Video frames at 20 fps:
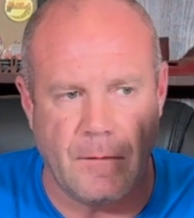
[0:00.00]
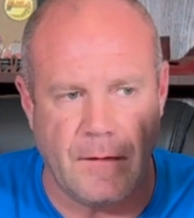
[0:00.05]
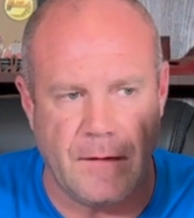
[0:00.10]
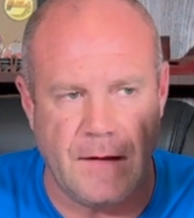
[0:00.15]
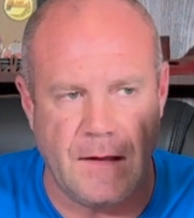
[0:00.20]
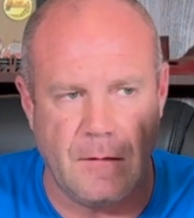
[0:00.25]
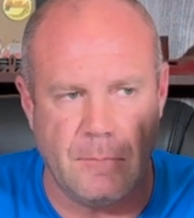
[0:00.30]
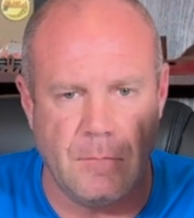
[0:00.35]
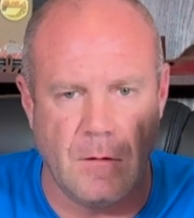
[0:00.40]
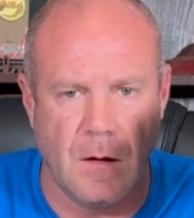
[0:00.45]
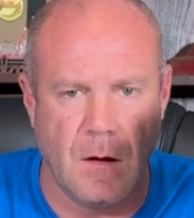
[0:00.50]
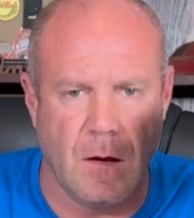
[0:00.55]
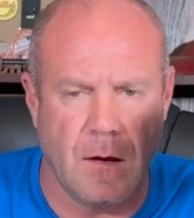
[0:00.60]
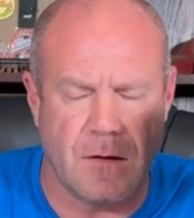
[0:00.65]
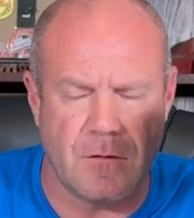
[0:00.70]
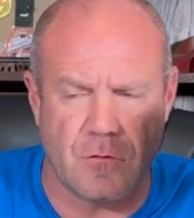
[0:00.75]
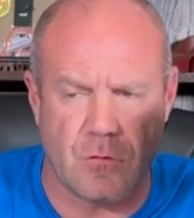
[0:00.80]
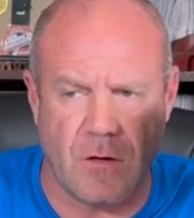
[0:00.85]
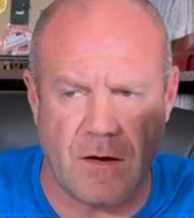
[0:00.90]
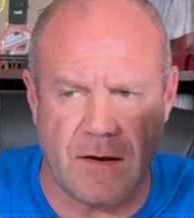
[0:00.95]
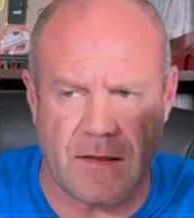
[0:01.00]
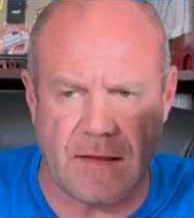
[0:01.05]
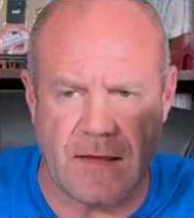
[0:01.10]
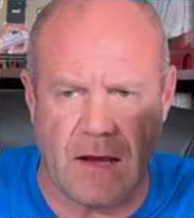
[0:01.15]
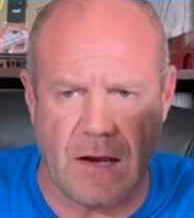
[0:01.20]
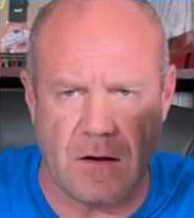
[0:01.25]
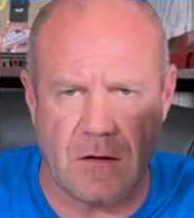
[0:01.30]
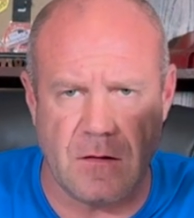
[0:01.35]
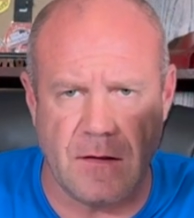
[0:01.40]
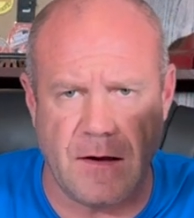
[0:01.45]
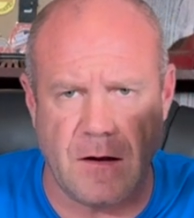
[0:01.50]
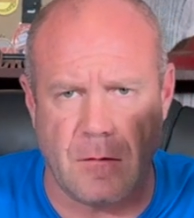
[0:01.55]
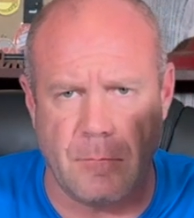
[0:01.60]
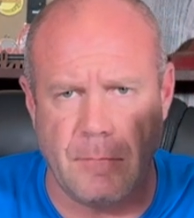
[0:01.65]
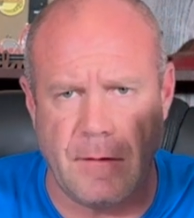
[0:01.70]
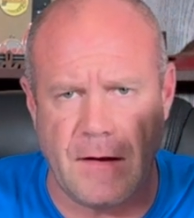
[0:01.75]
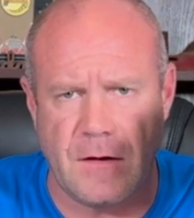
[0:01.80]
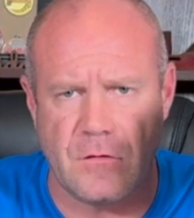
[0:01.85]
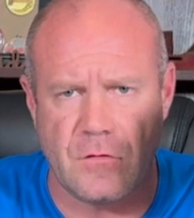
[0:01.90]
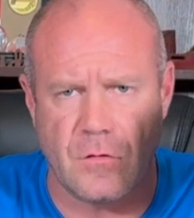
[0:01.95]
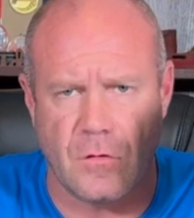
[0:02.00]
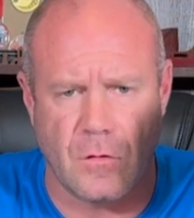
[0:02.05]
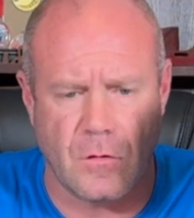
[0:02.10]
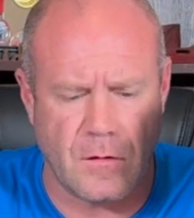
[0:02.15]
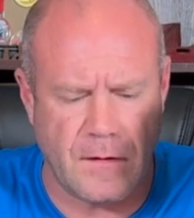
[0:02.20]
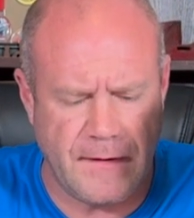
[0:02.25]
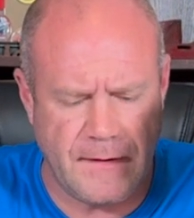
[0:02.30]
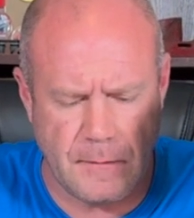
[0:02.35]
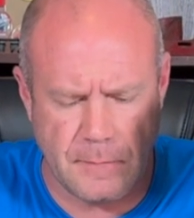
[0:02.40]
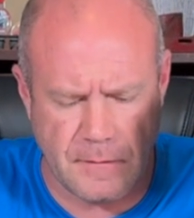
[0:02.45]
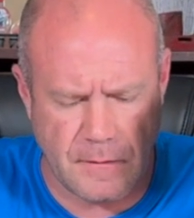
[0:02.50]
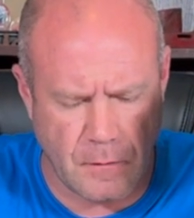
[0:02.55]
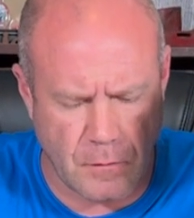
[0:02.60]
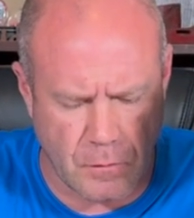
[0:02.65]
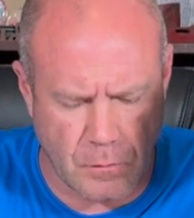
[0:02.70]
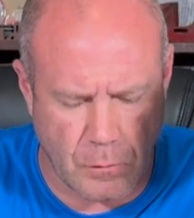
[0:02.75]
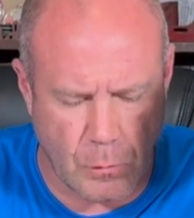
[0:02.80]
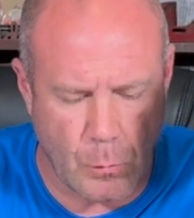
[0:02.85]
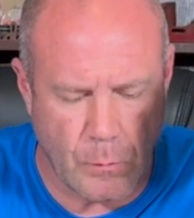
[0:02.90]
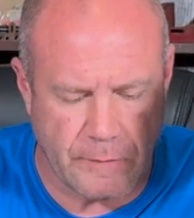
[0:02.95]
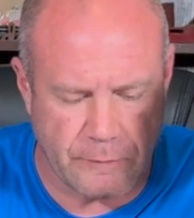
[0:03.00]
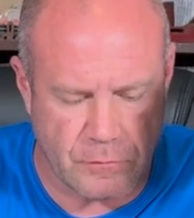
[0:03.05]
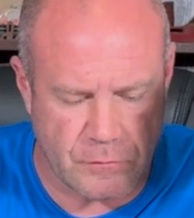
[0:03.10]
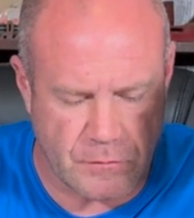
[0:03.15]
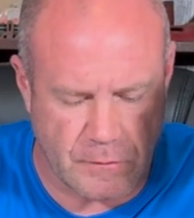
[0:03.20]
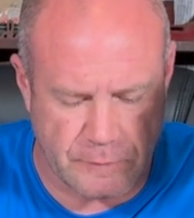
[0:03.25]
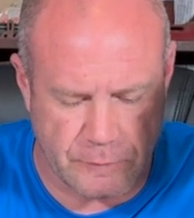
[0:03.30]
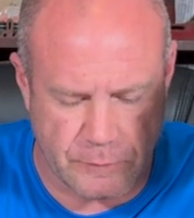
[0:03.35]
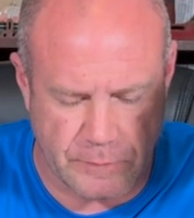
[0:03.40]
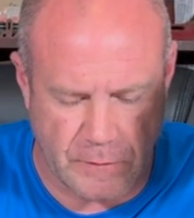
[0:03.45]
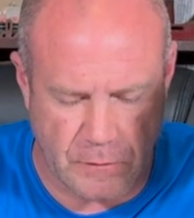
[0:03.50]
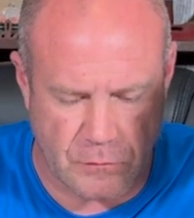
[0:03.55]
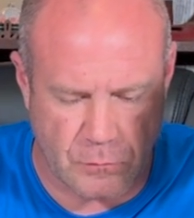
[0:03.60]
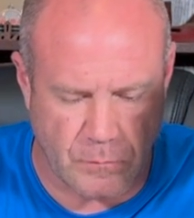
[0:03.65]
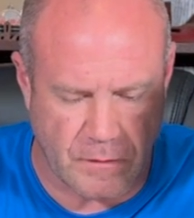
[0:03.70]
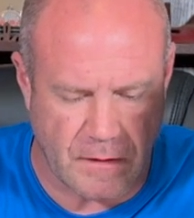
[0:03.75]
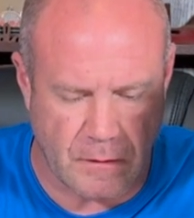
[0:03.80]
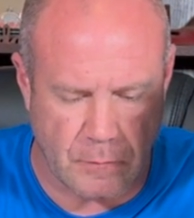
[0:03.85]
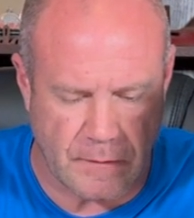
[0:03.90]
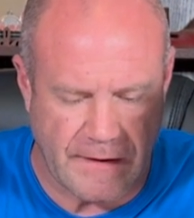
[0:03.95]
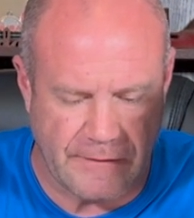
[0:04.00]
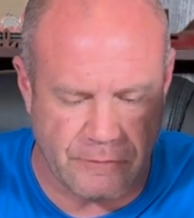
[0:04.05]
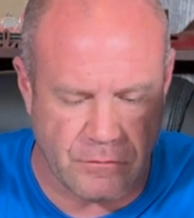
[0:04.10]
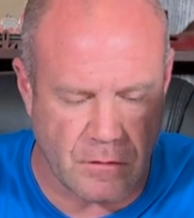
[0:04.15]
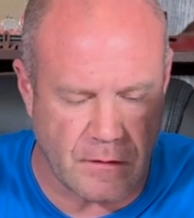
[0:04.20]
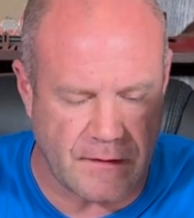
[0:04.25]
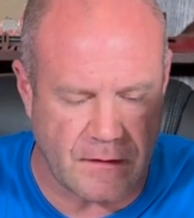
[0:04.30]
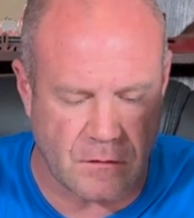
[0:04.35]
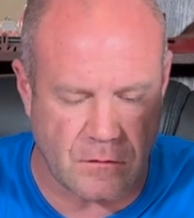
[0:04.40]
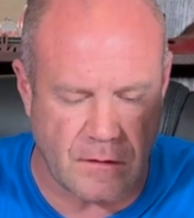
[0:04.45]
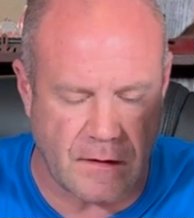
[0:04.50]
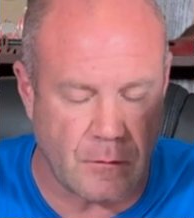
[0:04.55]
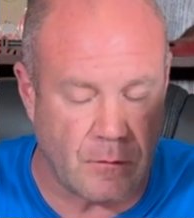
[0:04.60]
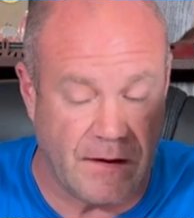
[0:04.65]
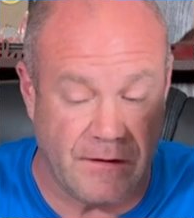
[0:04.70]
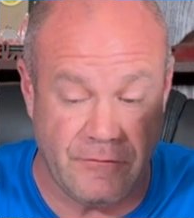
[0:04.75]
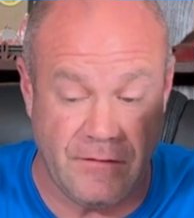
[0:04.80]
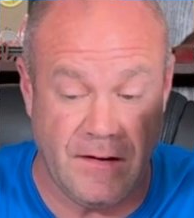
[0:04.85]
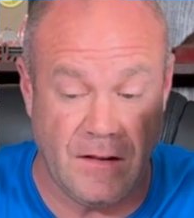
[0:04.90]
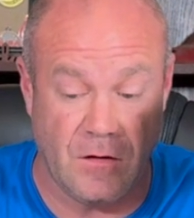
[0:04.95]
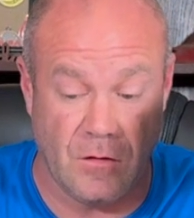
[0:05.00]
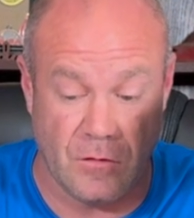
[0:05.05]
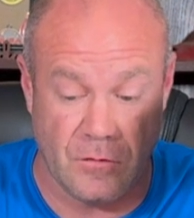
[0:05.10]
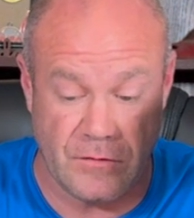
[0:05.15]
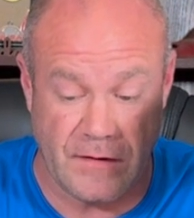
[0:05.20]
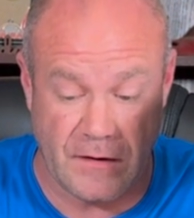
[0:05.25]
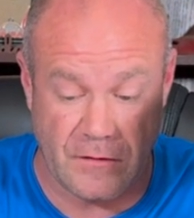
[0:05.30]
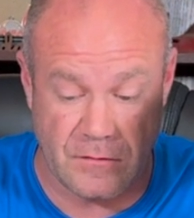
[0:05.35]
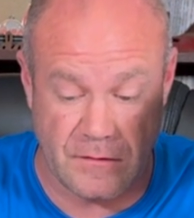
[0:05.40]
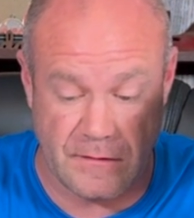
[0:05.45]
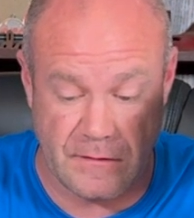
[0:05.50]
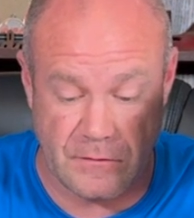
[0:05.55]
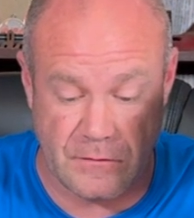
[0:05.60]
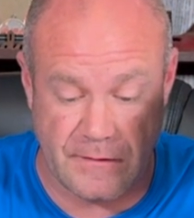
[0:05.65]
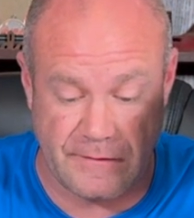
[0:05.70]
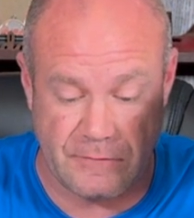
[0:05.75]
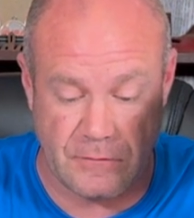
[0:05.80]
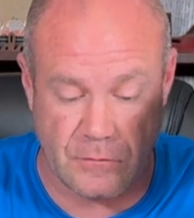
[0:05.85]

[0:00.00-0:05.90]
trying to calculate or make sure, or he or her or whoever's their squat. I don't have any girls actually that safety squat bar.